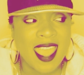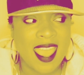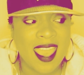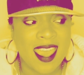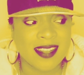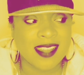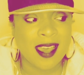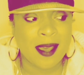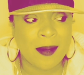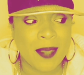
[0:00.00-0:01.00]
and
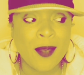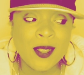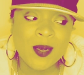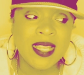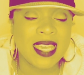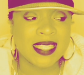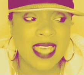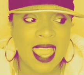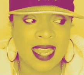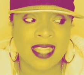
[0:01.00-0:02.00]
it was really
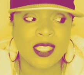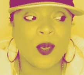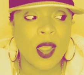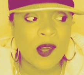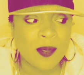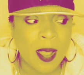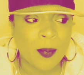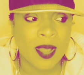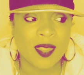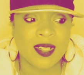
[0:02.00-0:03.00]
exciting to work with my
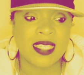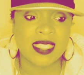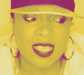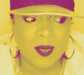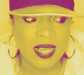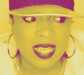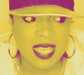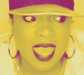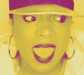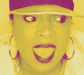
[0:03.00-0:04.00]
brother, to see what
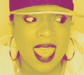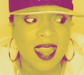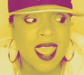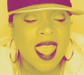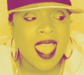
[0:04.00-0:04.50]
he had